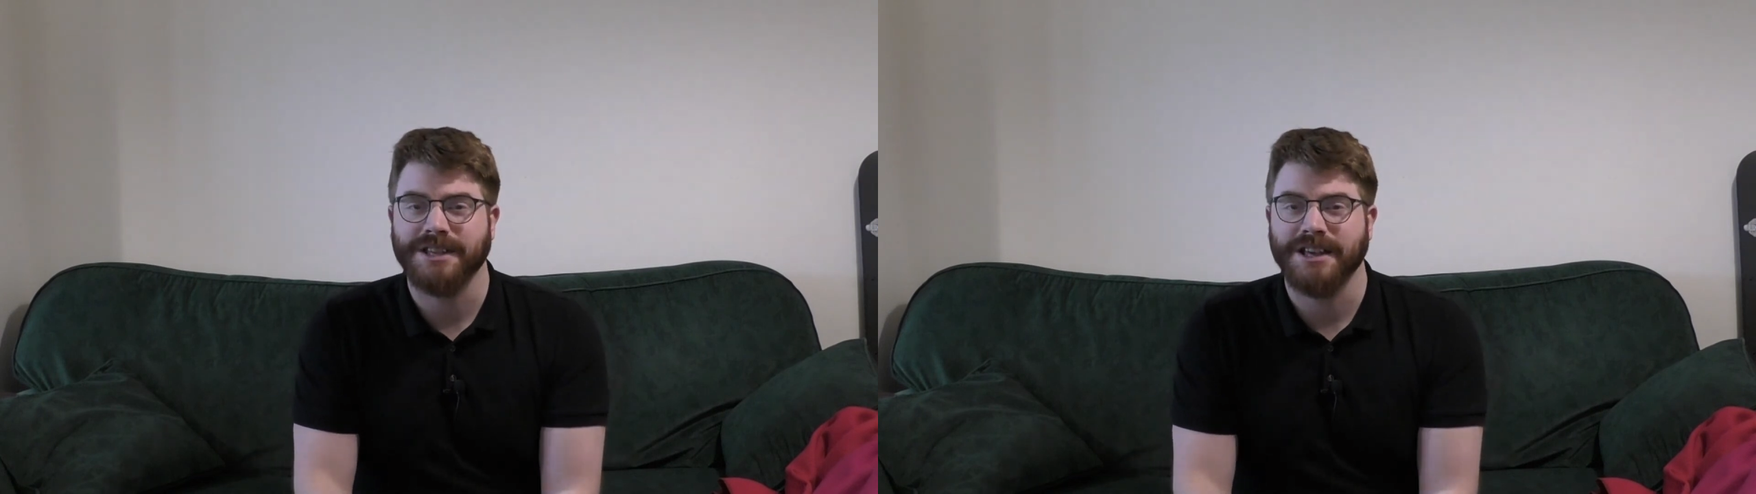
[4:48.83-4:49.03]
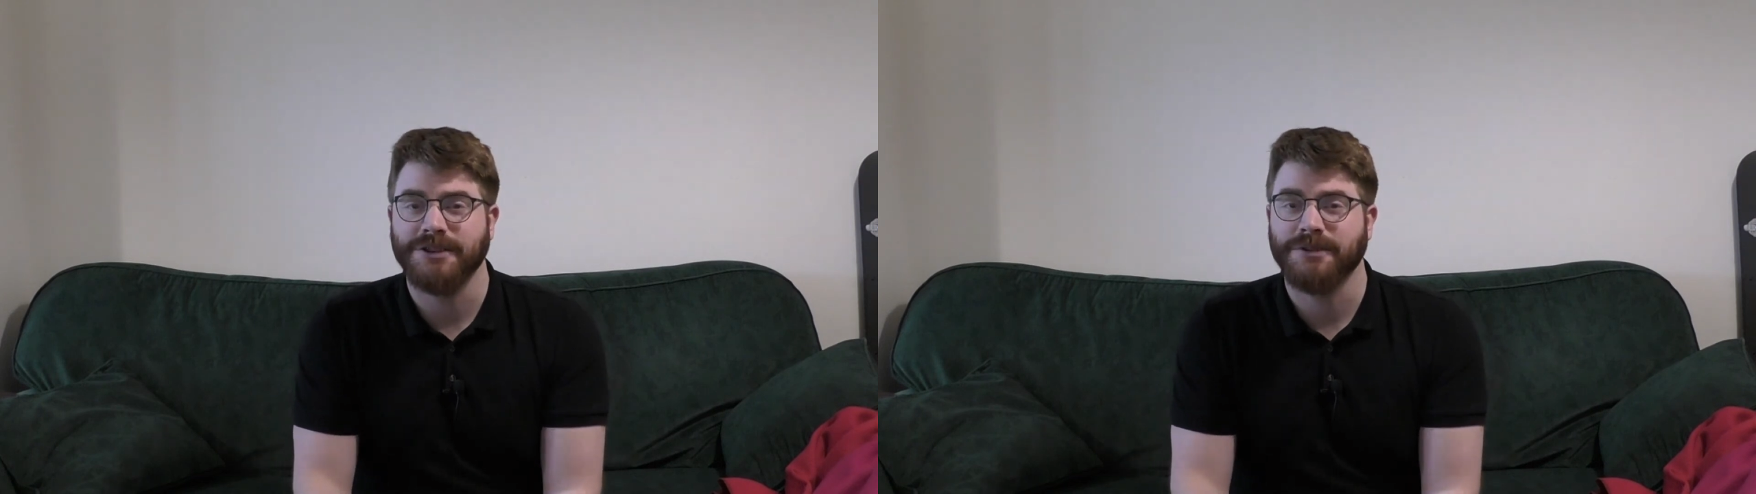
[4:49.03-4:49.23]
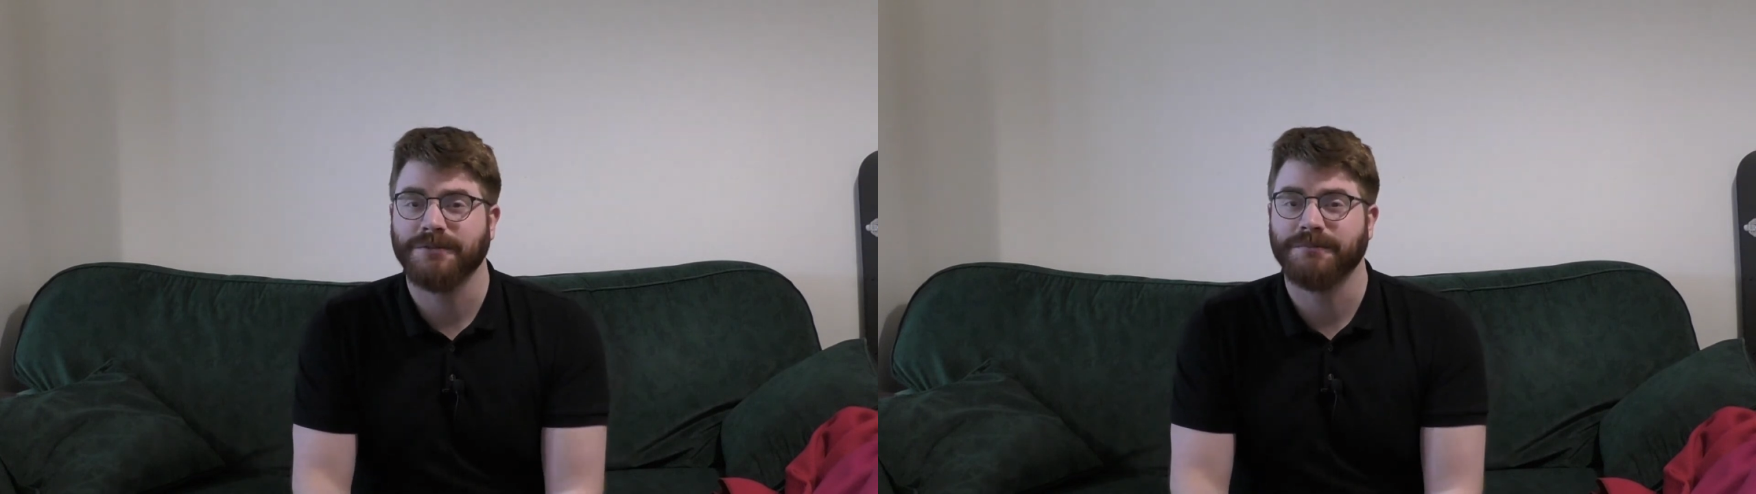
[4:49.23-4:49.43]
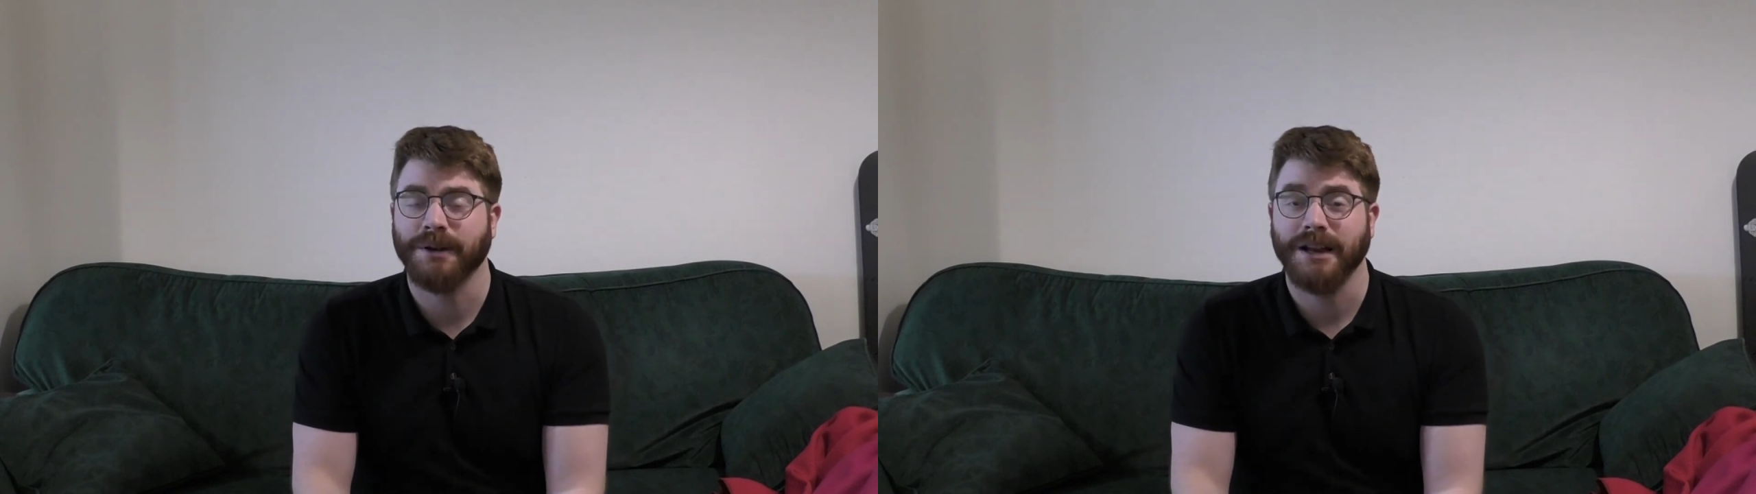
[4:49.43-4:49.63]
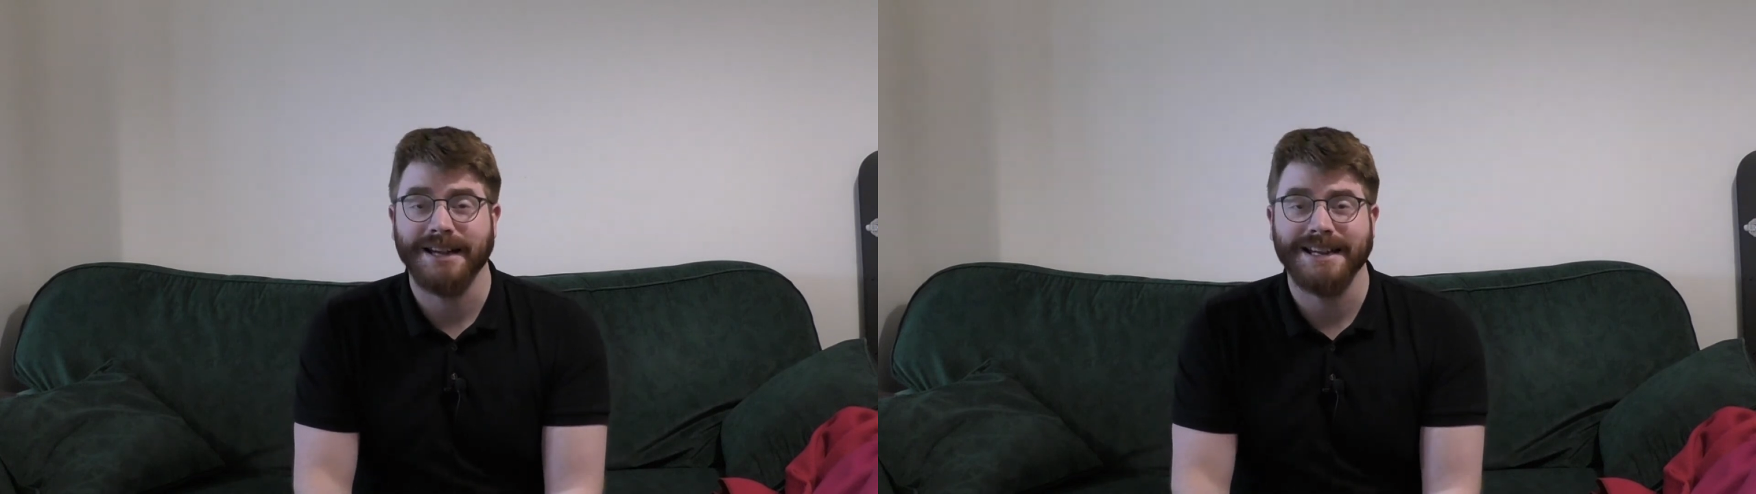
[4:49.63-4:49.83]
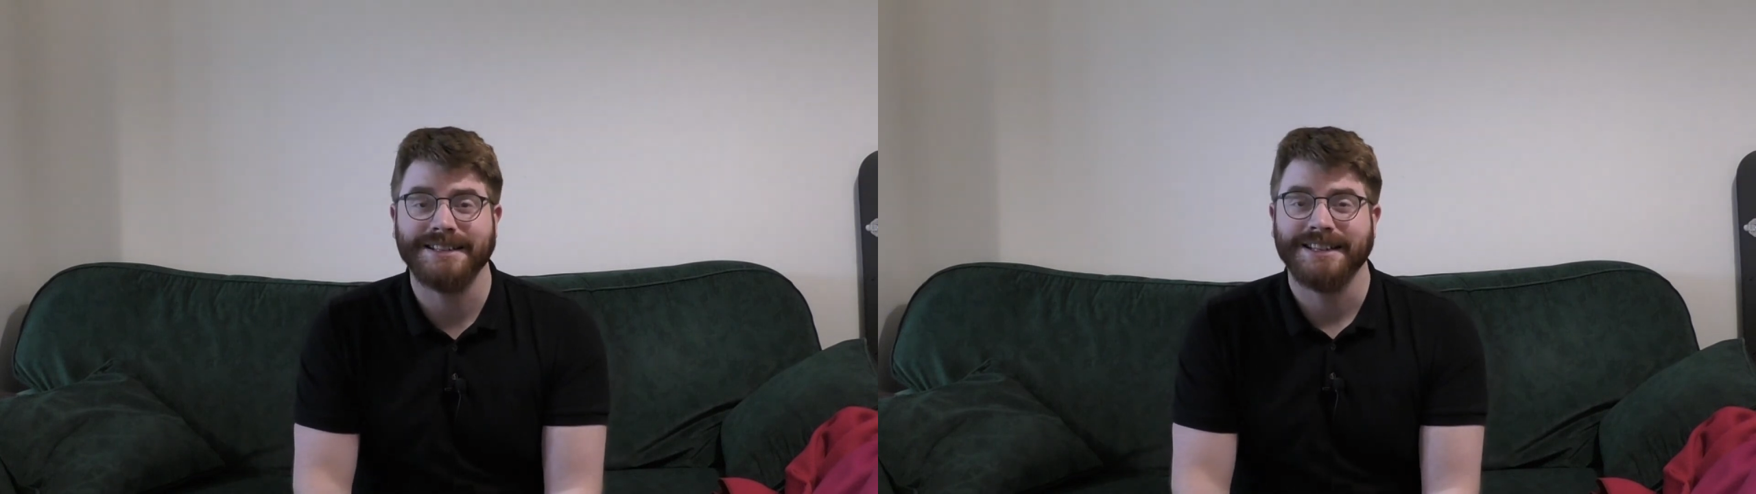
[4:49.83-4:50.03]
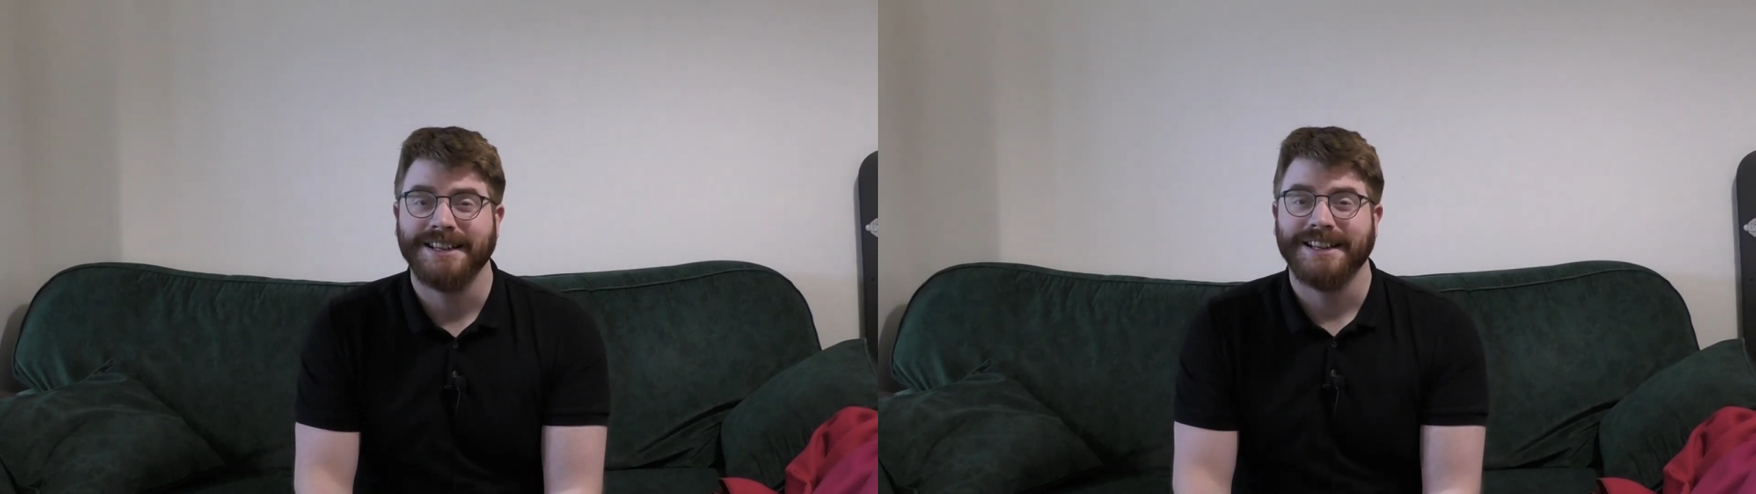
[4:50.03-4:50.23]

that you have played